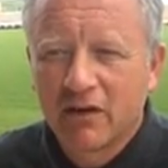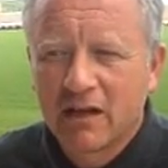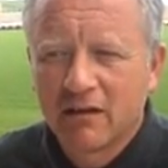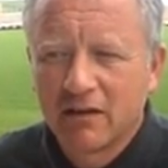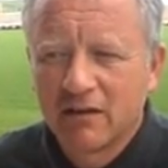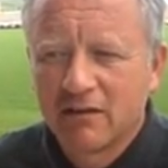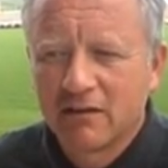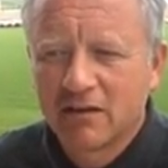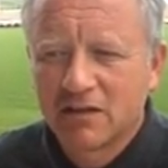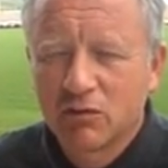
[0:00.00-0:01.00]
Al,
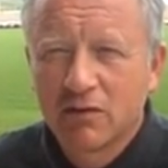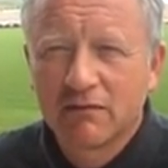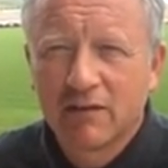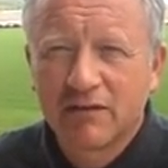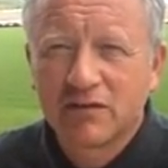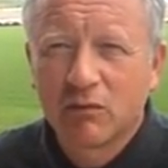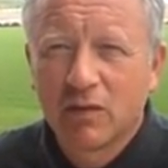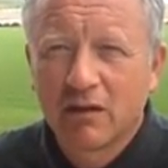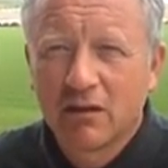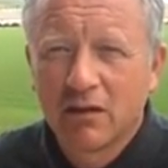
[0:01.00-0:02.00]
and he's worked ever so
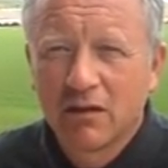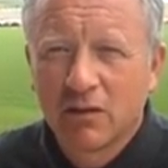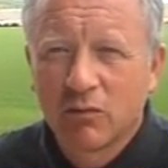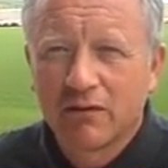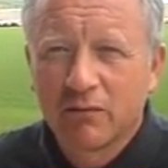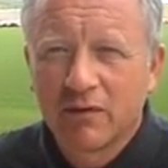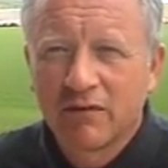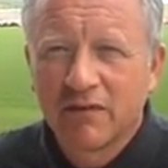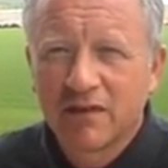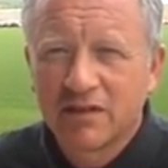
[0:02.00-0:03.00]
well
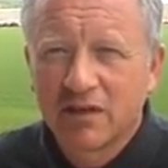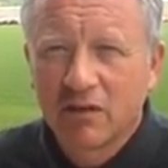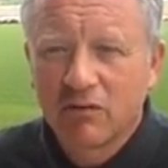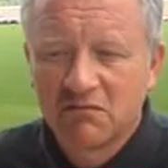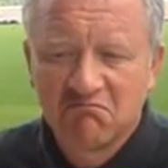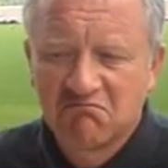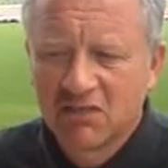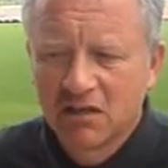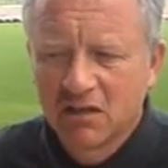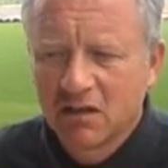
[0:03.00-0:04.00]
with the physio. And
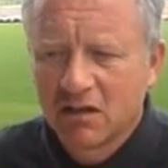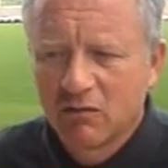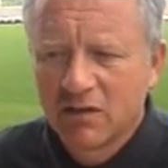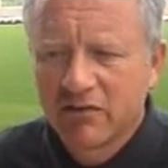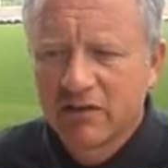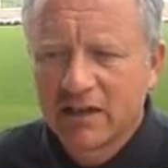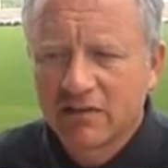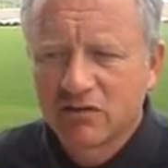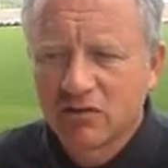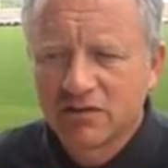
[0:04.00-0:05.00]
you know, when you're in
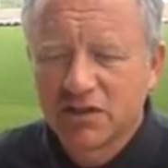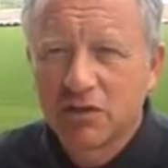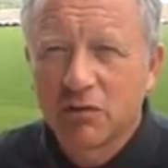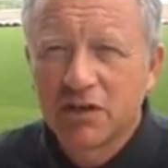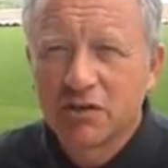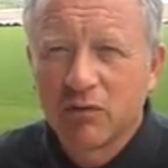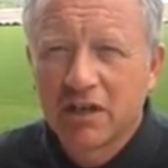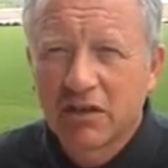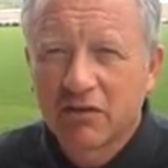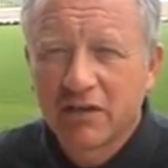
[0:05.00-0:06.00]
that sort of situation
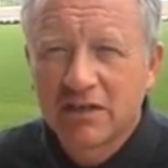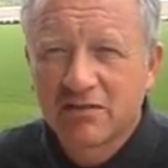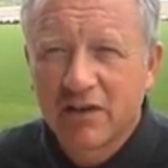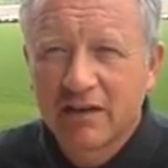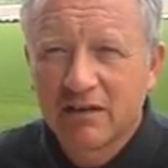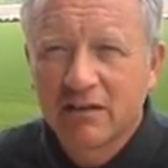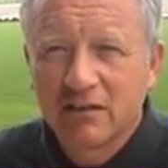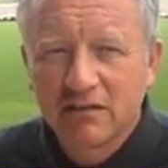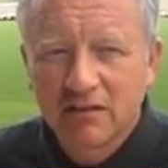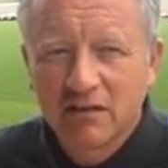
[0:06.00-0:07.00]
where your career's threatened,
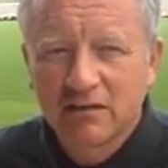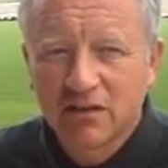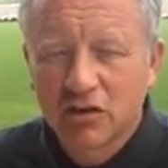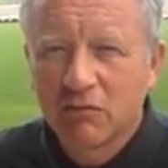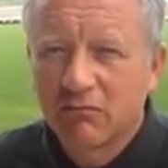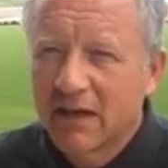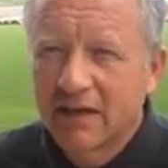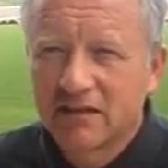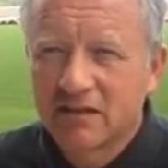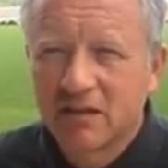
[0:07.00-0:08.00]
and to come
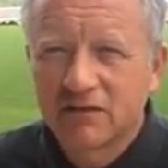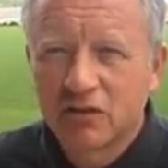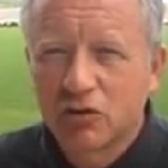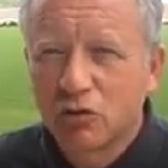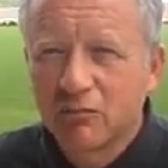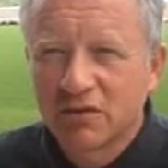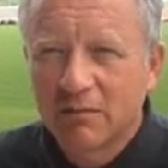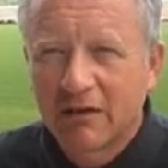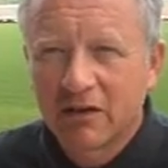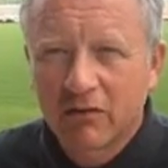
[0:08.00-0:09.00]
back, he deserves an enormous
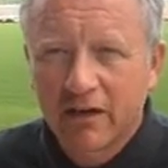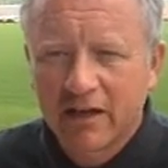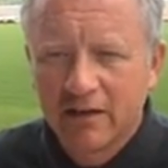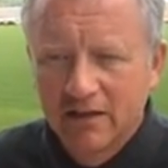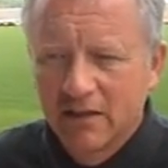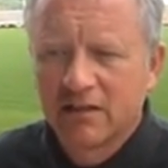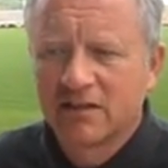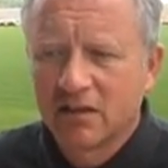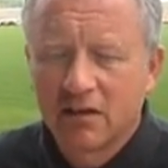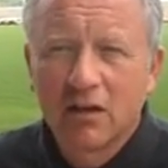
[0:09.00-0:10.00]
amount of credit.
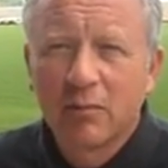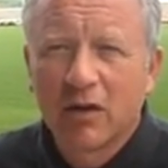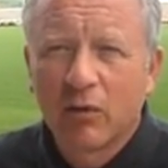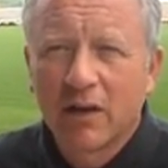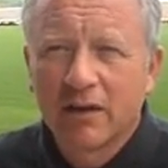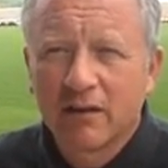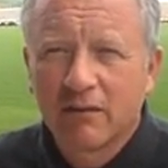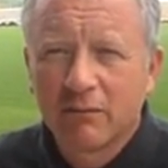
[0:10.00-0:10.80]
It's still a little bit away.